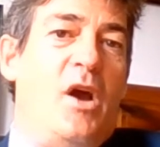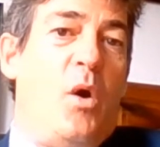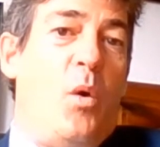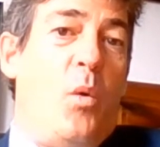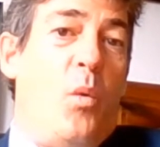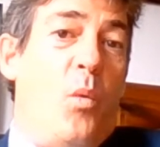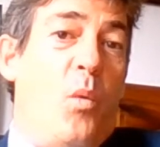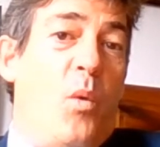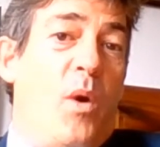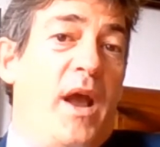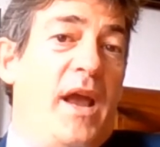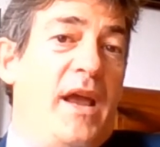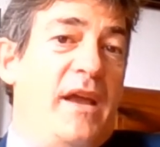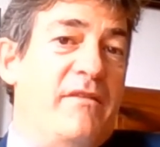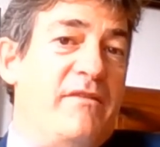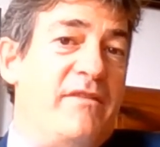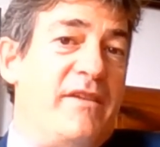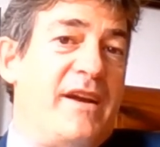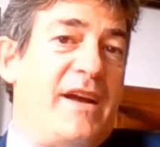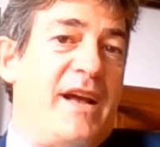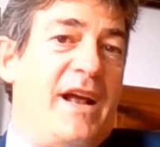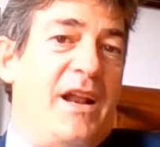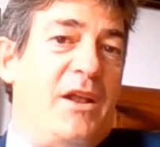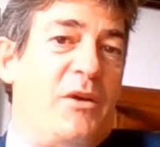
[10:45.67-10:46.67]
wave
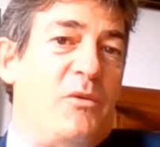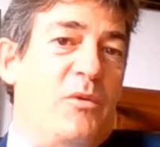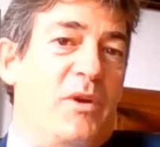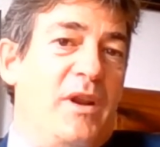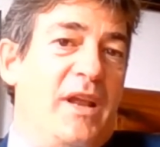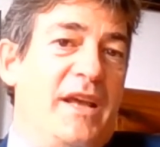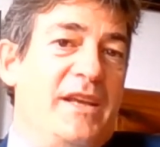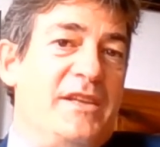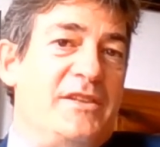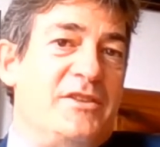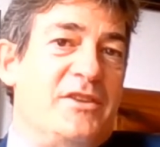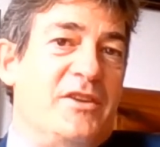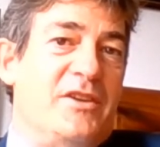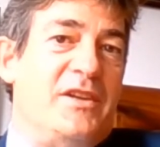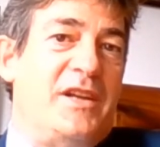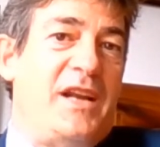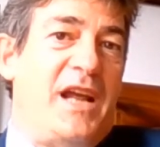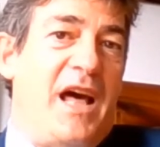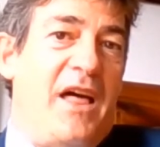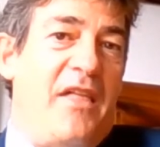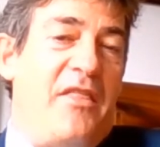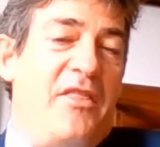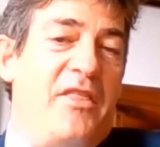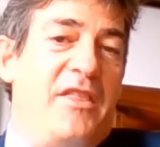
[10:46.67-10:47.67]
calculation,
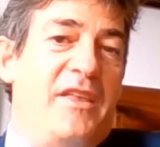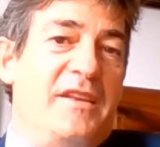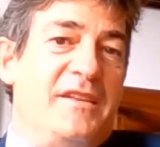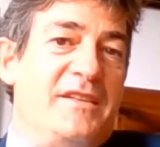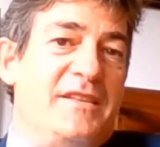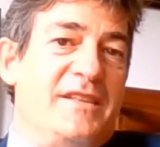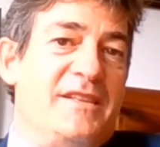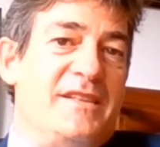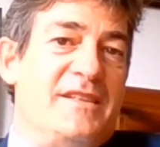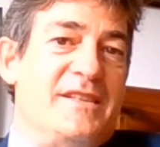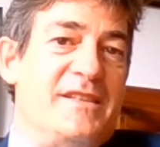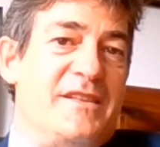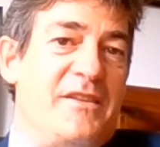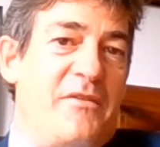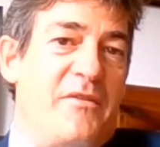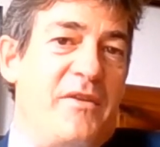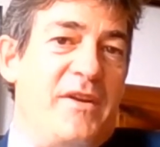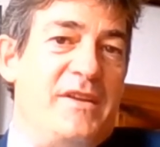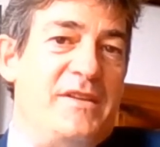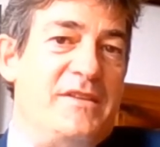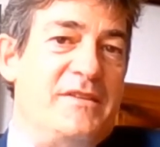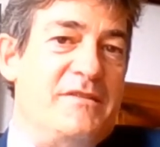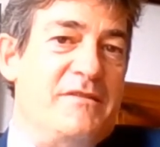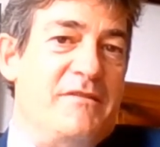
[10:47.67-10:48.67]
and this is the
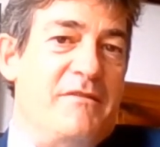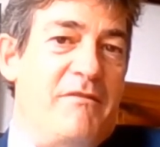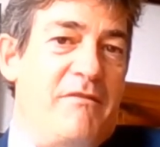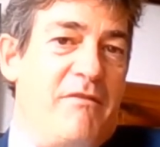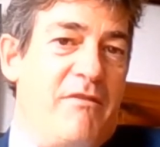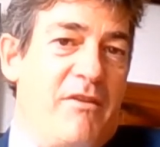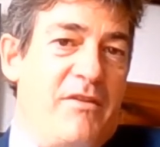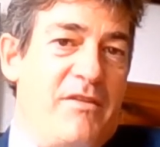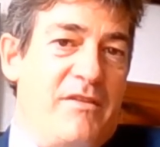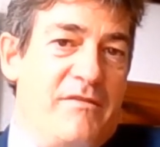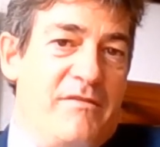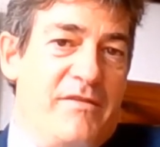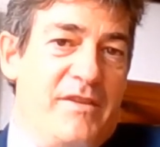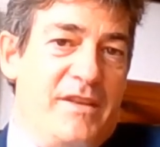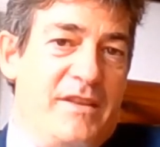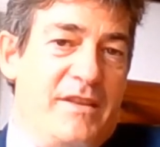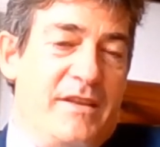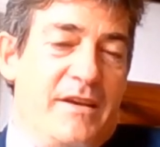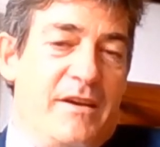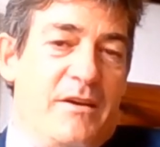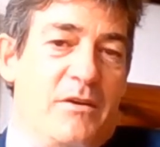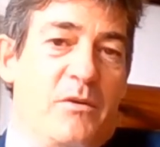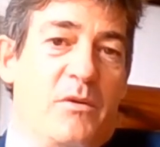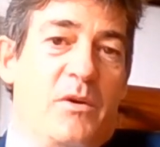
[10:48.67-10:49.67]
reason for the
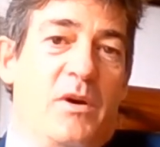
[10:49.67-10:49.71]
video,